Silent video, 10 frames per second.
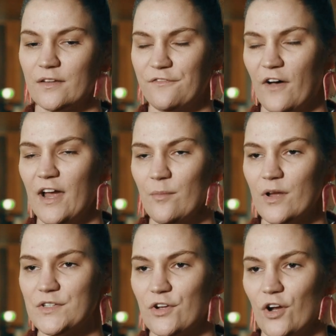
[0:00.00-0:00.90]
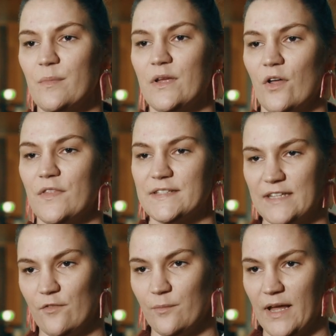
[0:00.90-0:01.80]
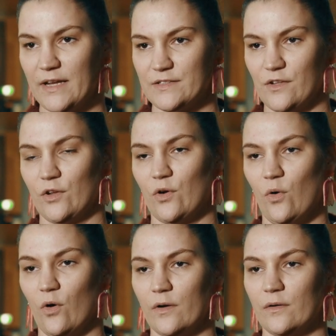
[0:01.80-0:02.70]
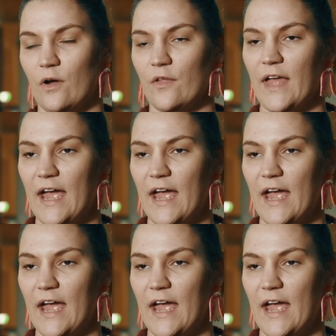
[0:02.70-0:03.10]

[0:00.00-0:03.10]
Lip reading: The Firebirds go beyond the seven players on the court. On